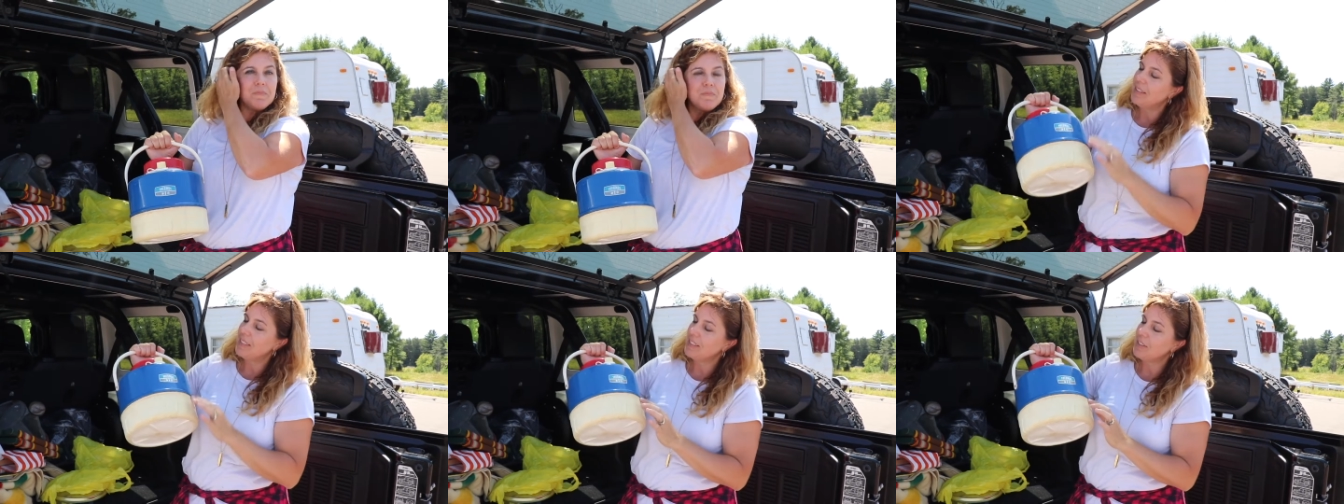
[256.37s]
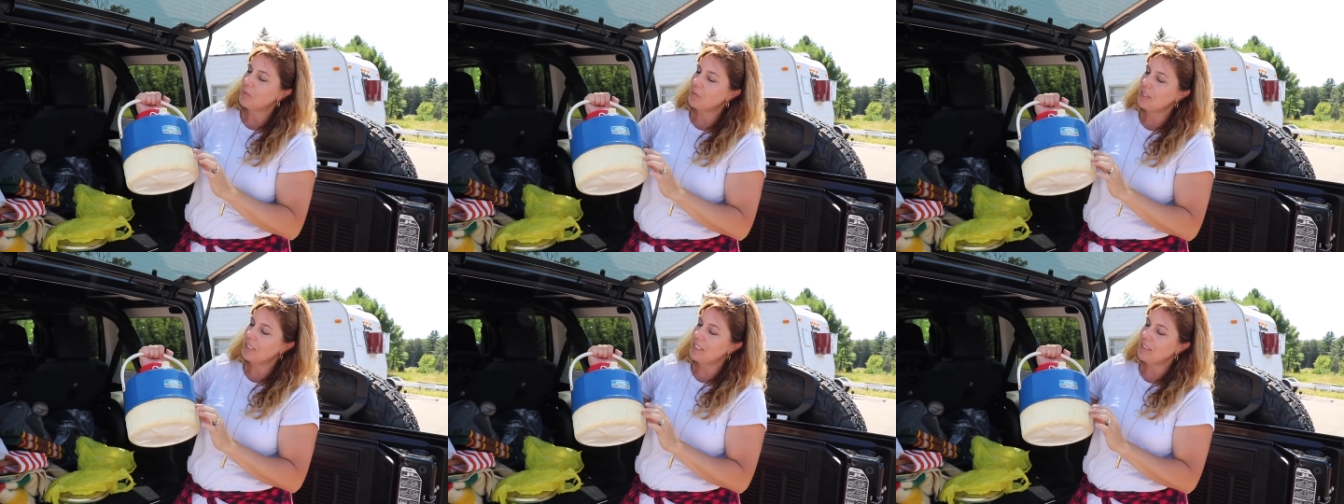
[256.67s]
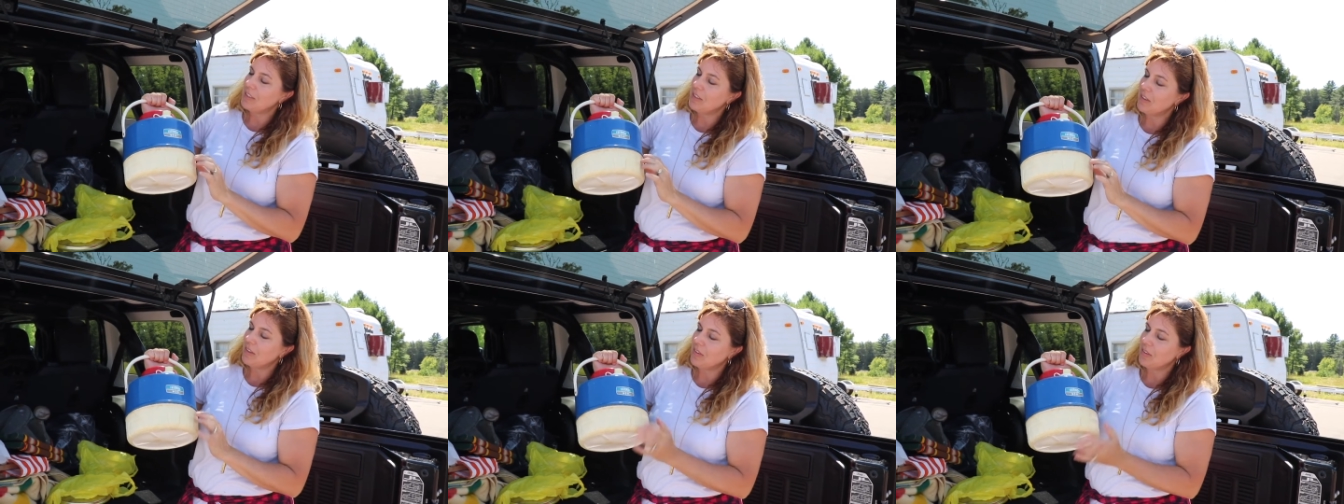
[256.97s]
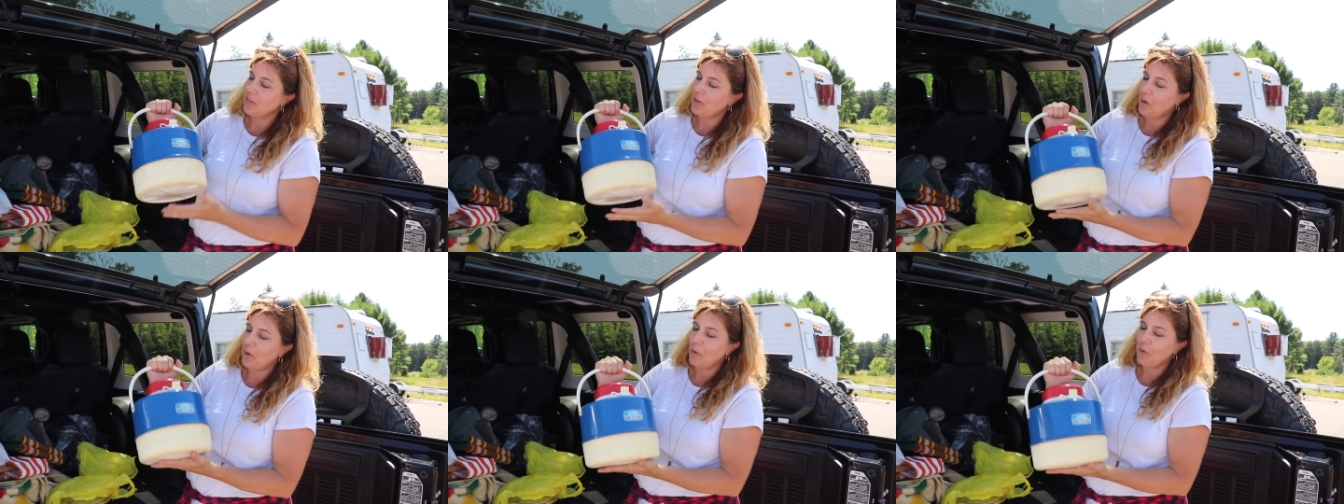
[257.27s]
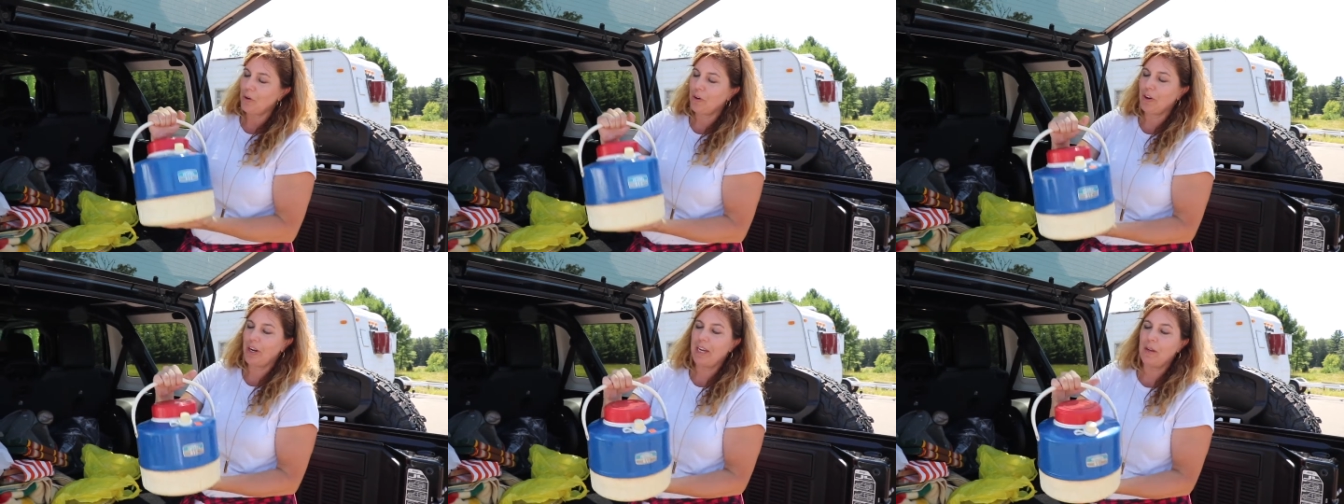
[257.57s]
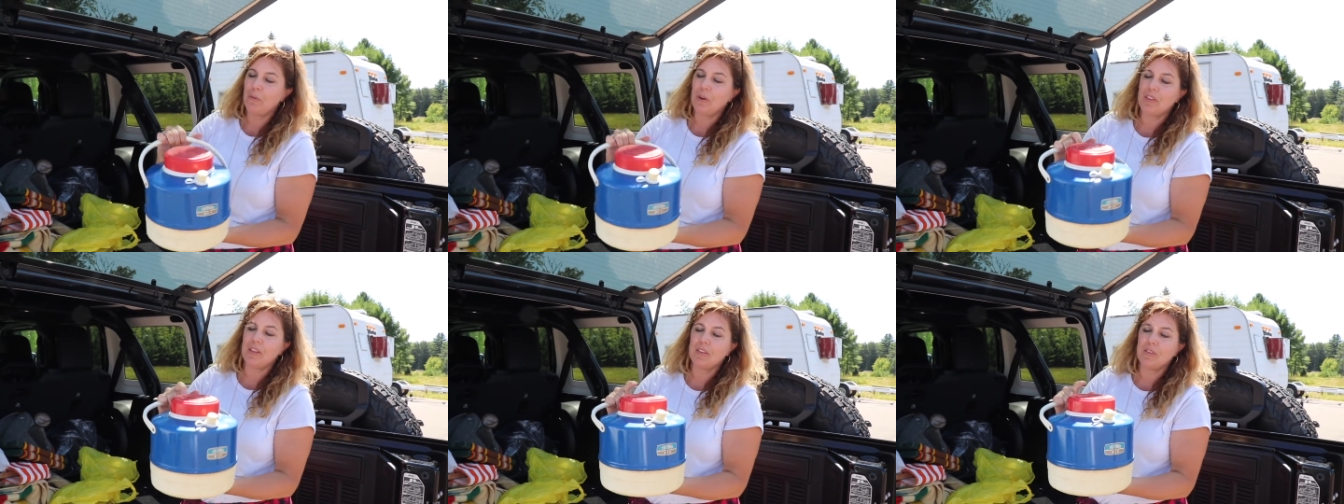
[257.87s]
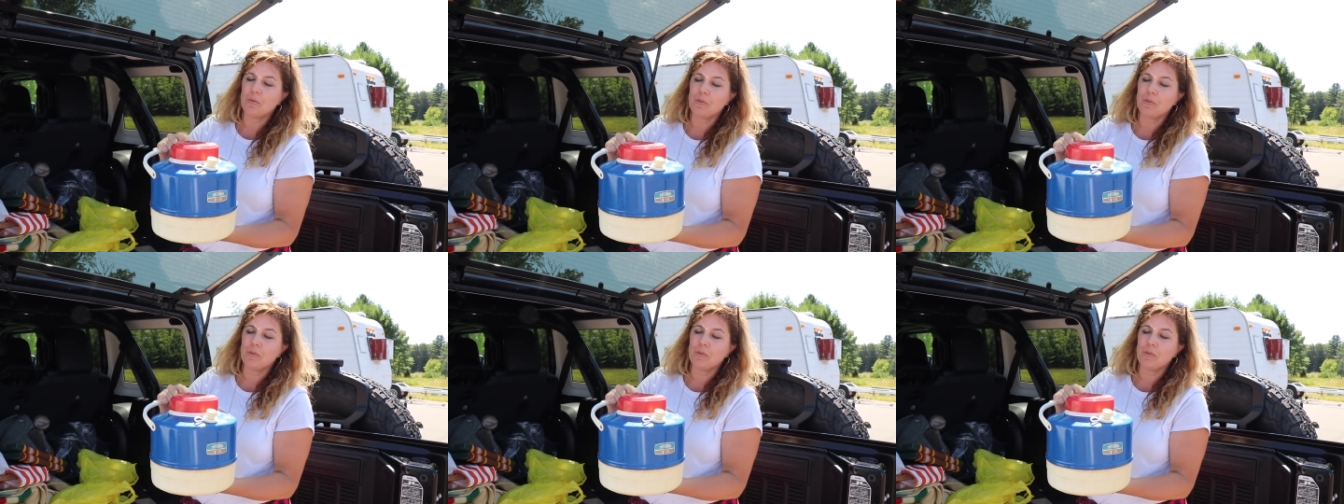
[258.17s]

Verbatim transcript: This one is so great with its